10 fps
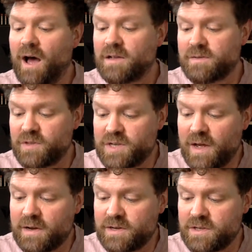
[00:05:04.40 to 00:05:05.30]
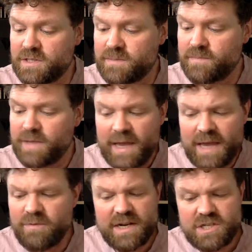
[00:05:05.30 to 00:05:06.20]
heart of the darkness.
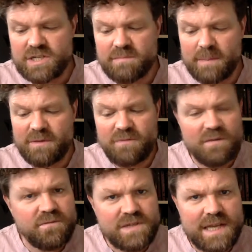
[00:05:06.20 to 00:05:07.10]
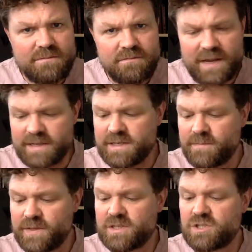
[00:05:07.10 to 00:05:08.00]
It reached maybe 15 feet,
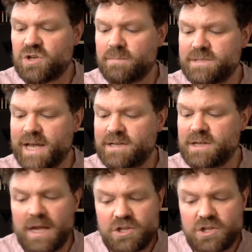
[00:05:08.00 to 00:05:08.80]
then stopped dead,